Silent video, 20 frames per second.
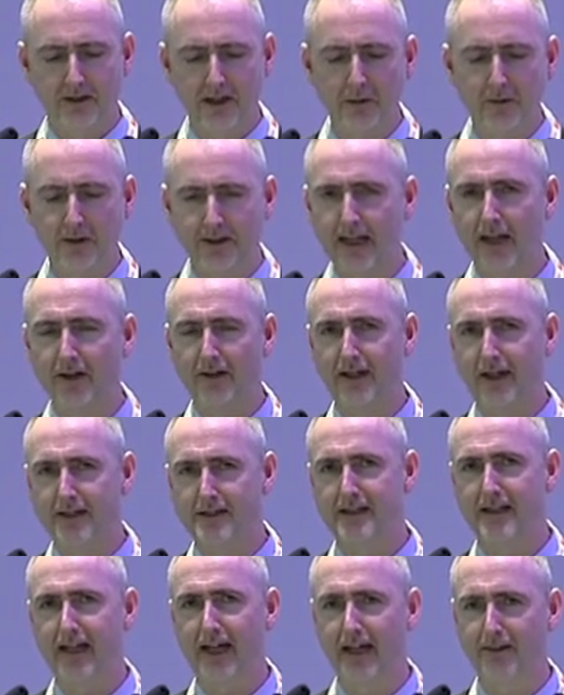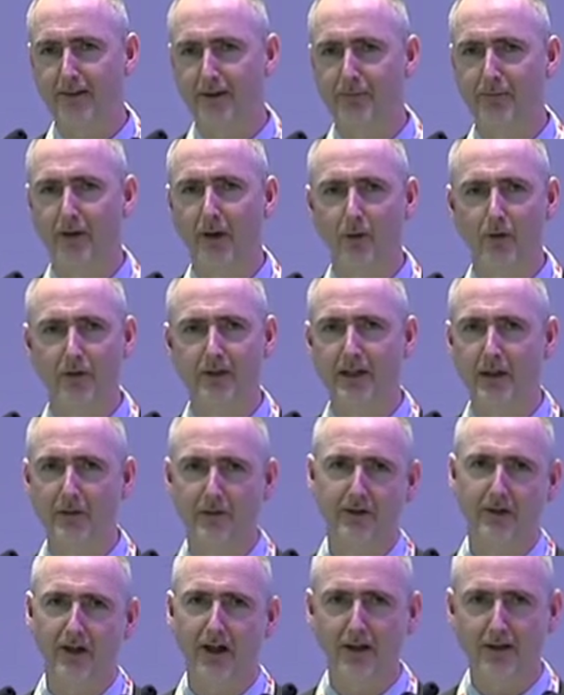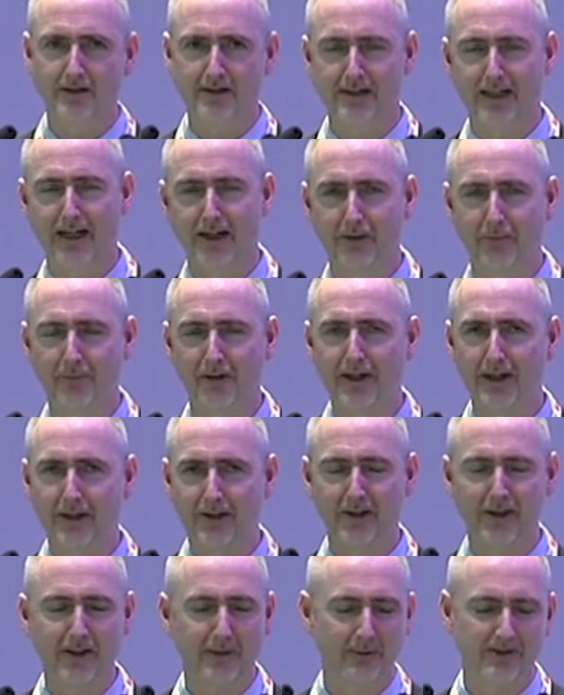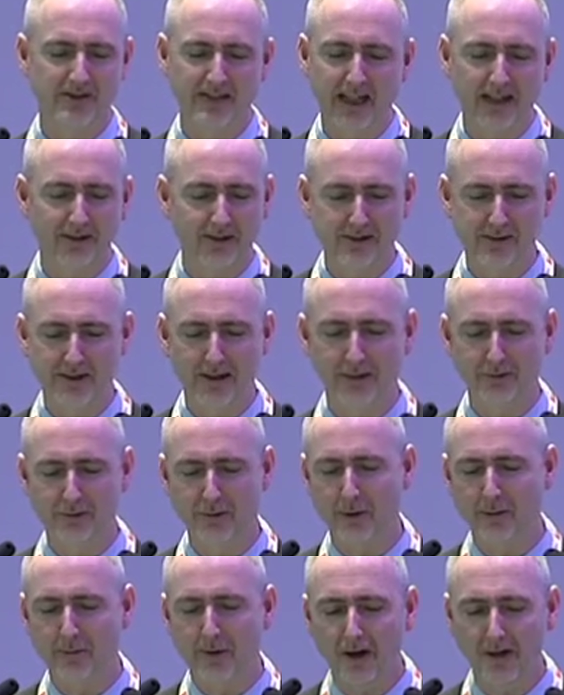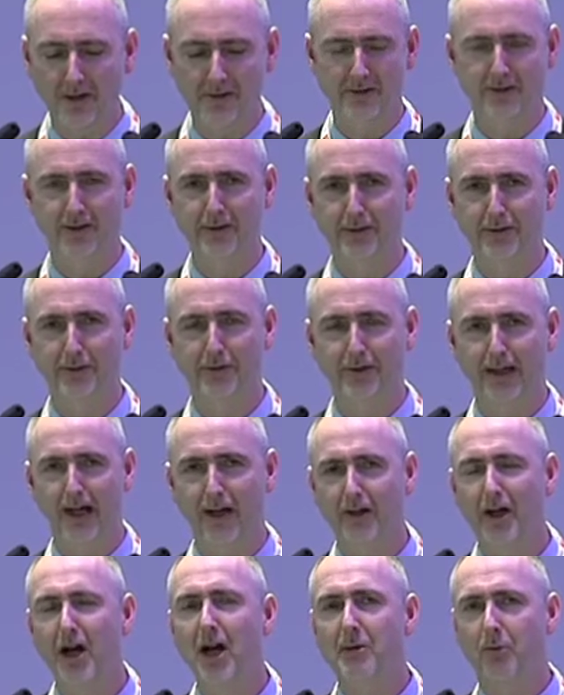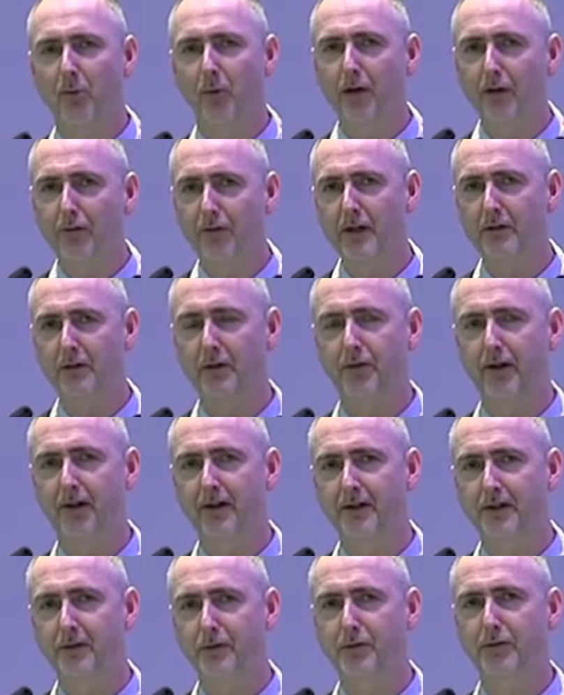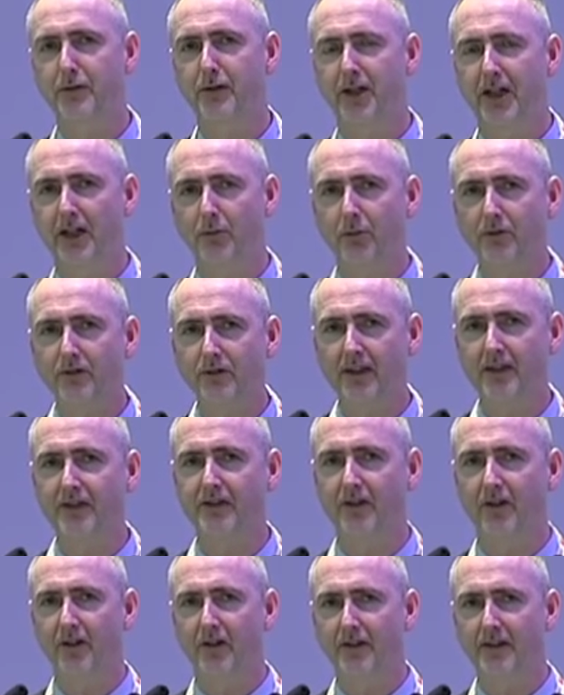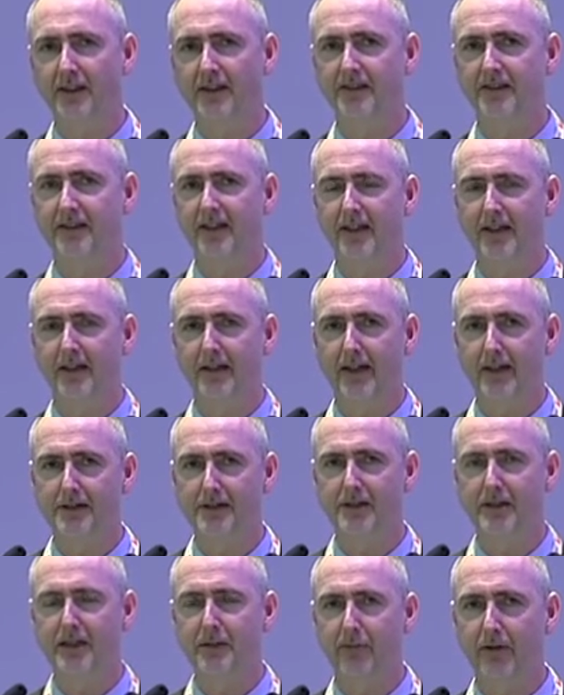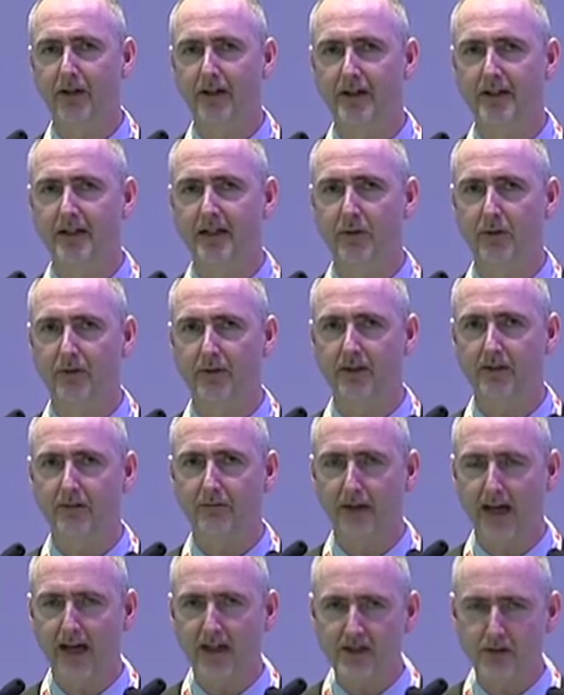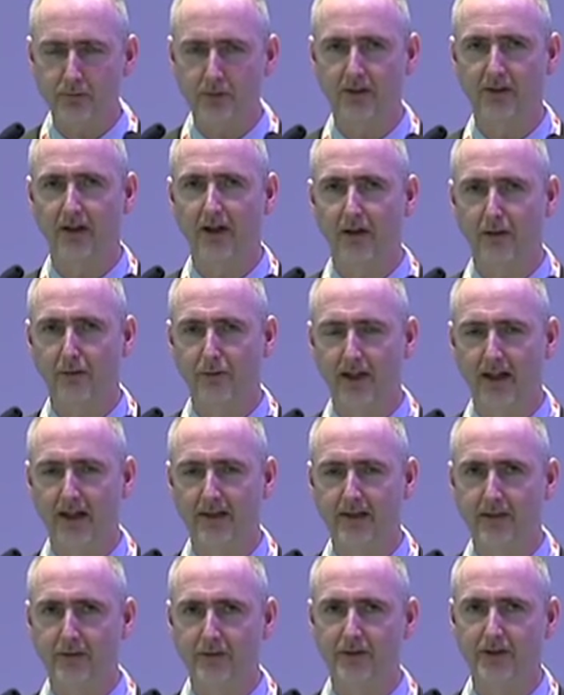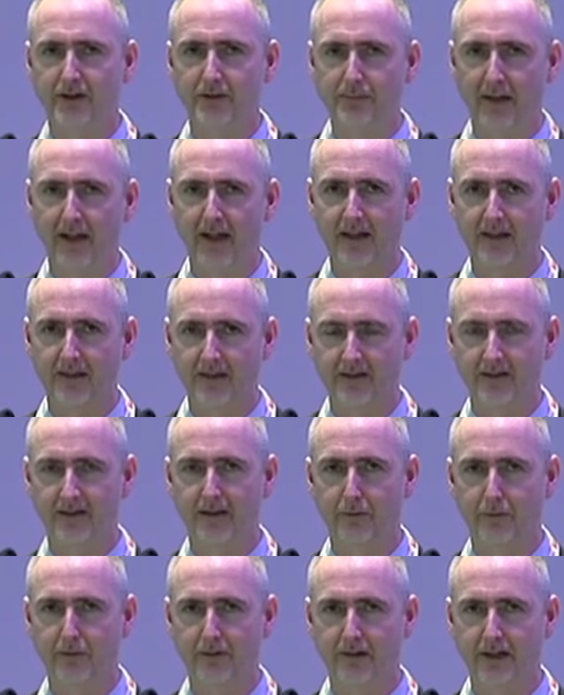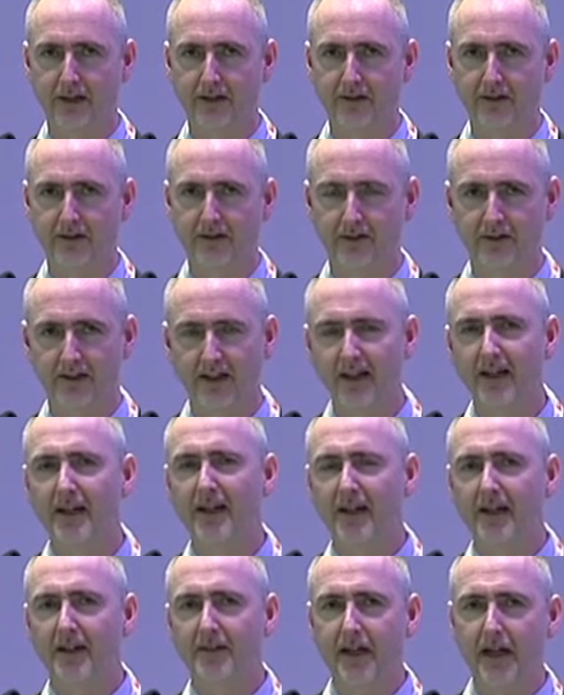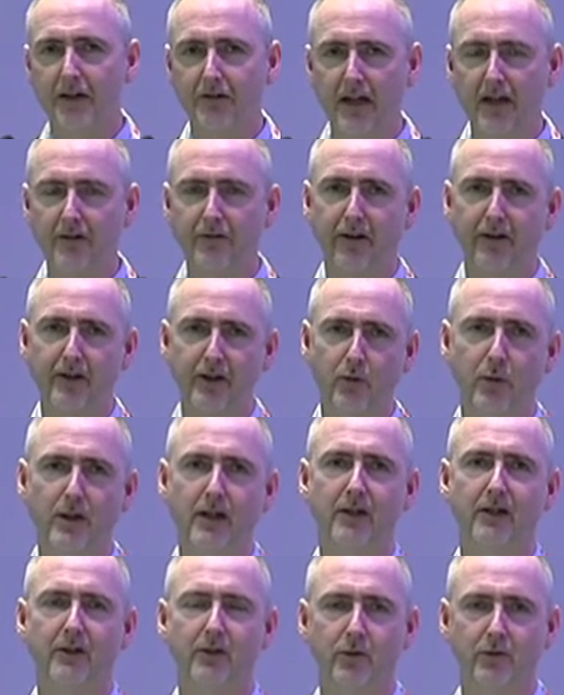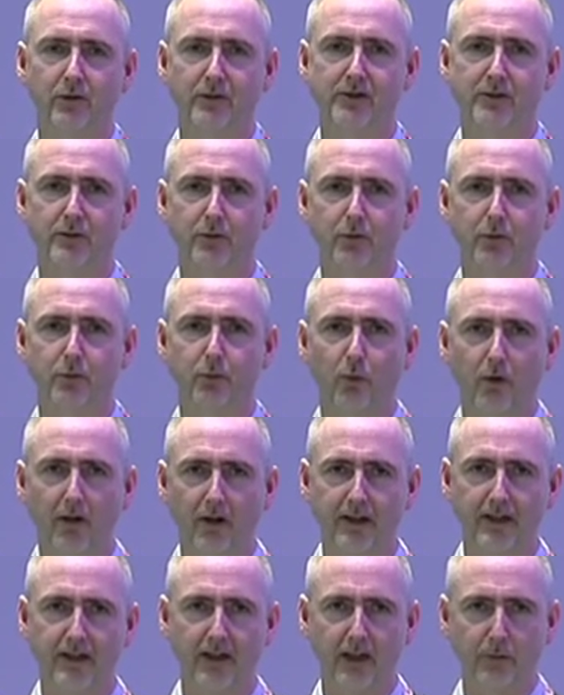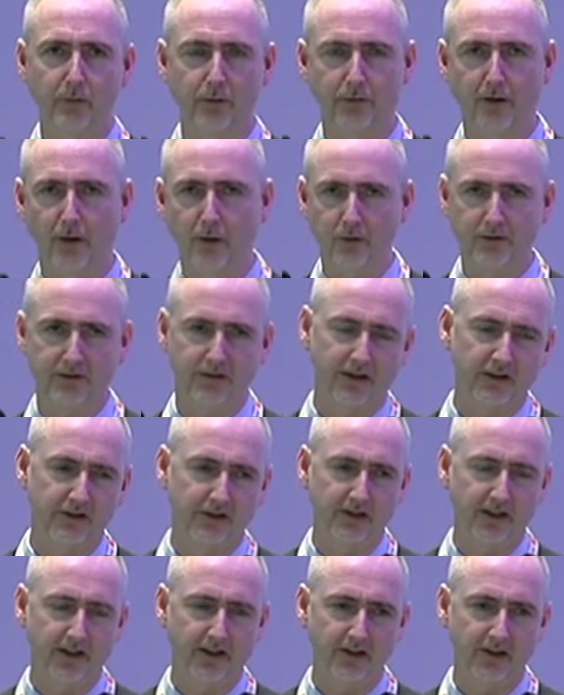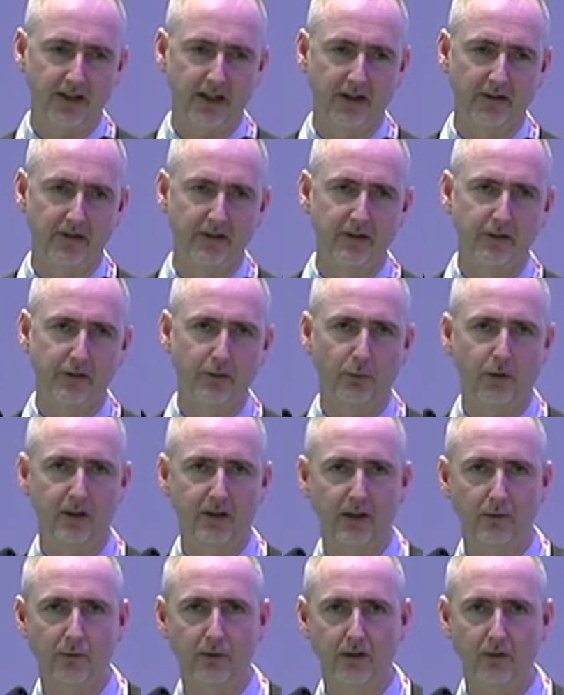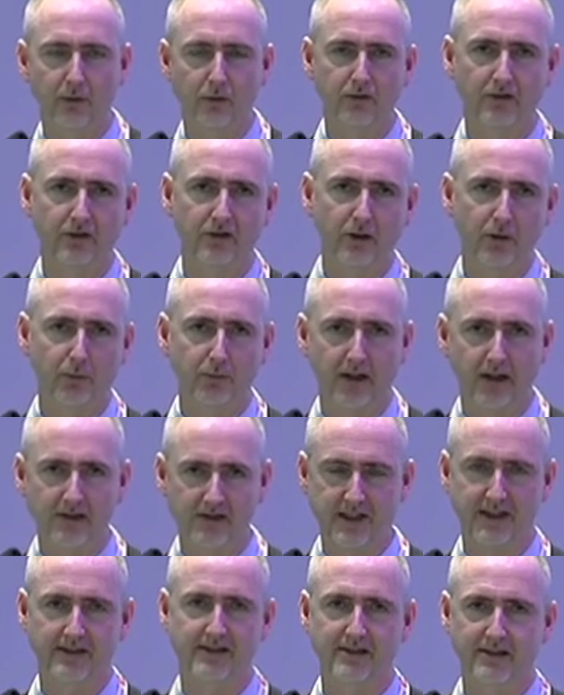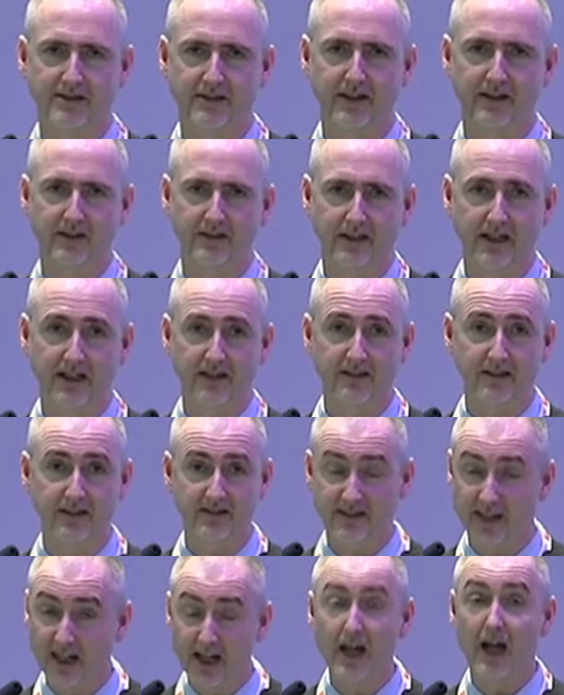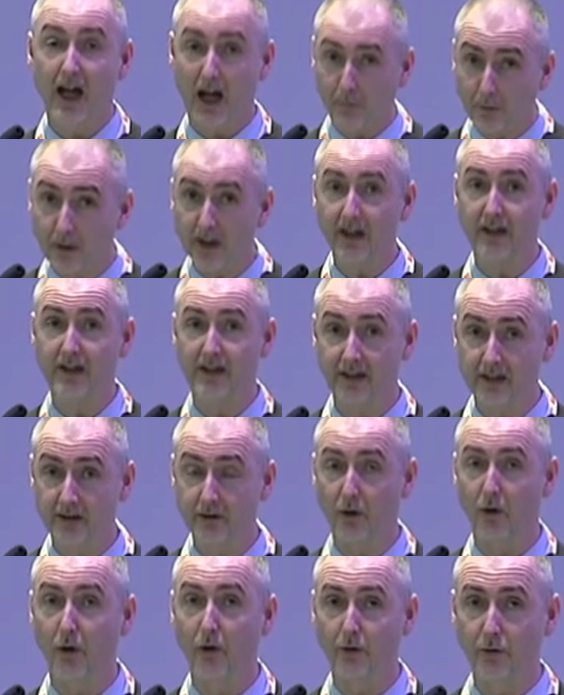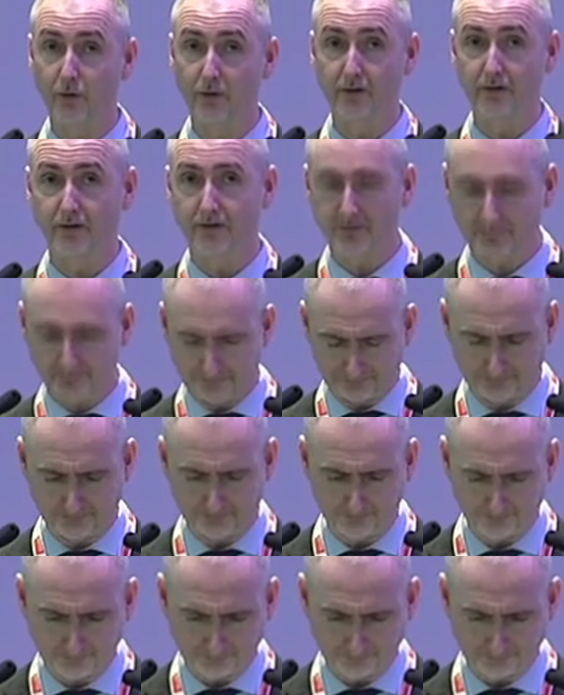Now, again, I actually had this broken out in dollars and I had to break it into percentage here, so I apologise for that. But what I found is very useful here. Once they saw this and they could actually break out in actual dollar values to spend in the different areas, they then very quickly understood why I would focus on certain areas, why I would look to do projects in certain areas, and why I'd ignore others.